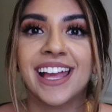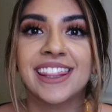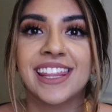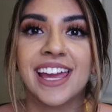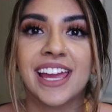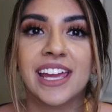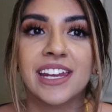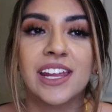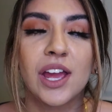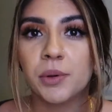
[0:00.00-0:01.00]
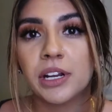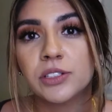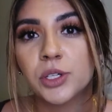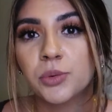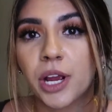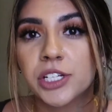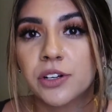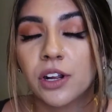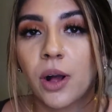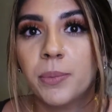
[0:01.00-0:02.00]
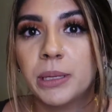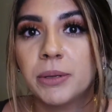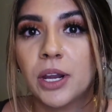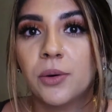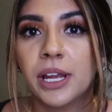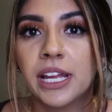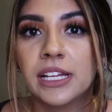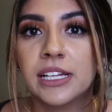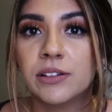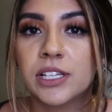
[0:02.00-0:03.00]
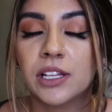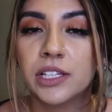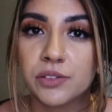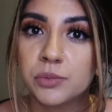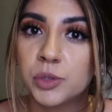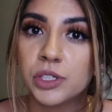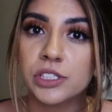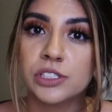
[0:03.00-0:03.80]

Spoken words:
And then we went out to a restaurant called PBOA in downtown Livermore.